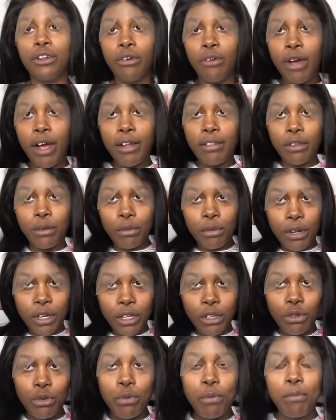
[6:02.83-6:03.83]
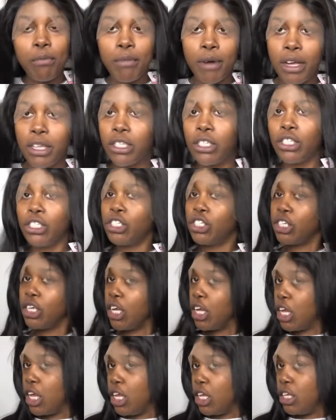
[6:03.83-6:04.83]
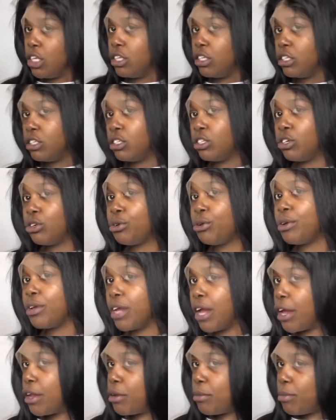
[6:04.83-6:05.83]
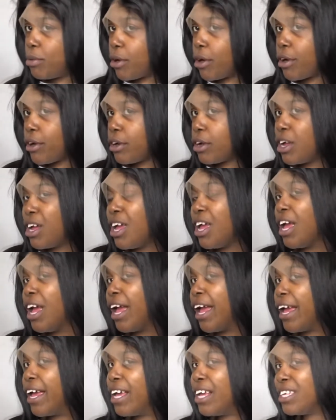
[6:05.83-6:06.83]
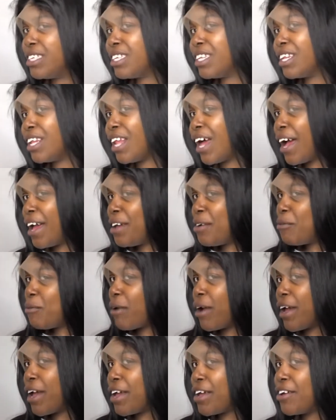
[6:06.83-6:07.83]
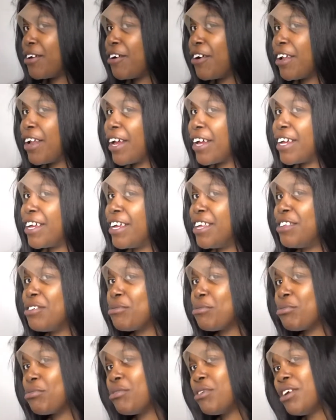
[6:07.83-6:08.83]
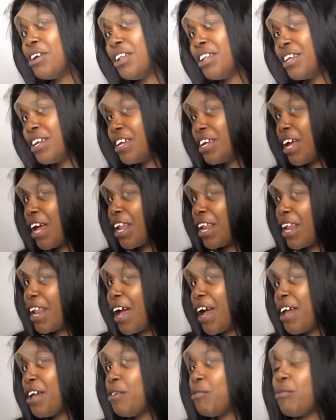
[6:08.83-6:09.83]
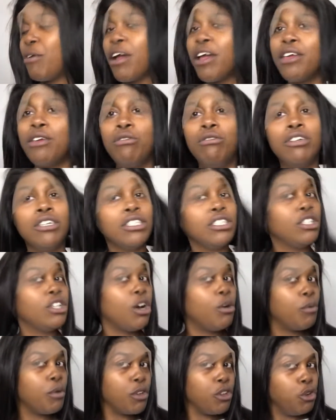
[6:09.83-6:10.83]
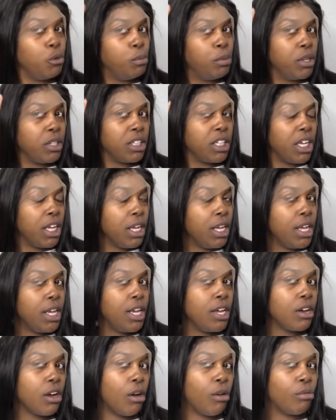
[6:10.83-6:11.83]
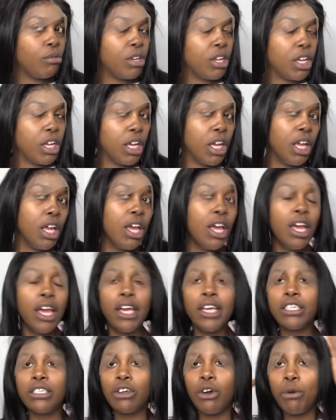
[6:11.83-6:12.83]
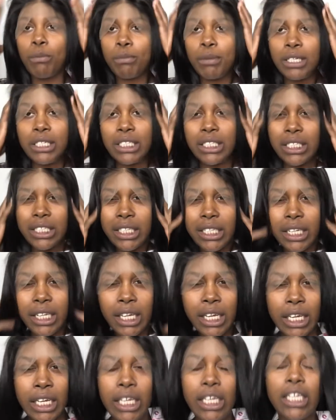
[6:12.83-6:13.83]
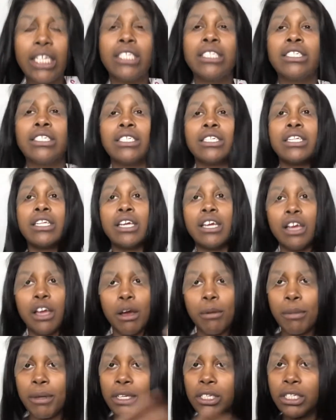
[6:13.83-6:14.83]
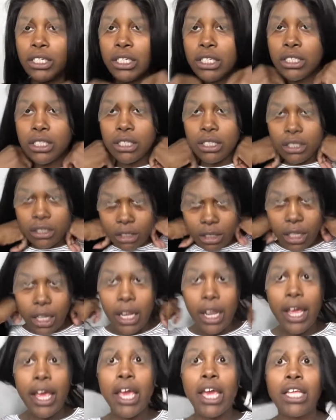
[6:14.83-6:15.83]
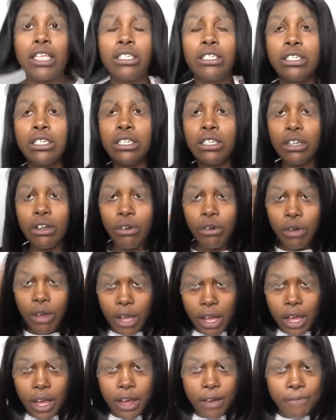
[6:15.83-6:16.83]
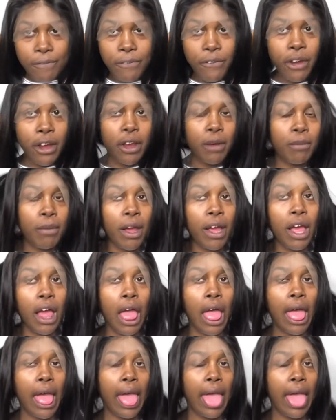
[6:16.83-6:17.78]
You don't have to really do much to create a part. It's lightweight, y'all. Like, it's really lightweight. You just know when you put the heat on it, it's going to be sleek and slim and just laid to your hair frame. Like,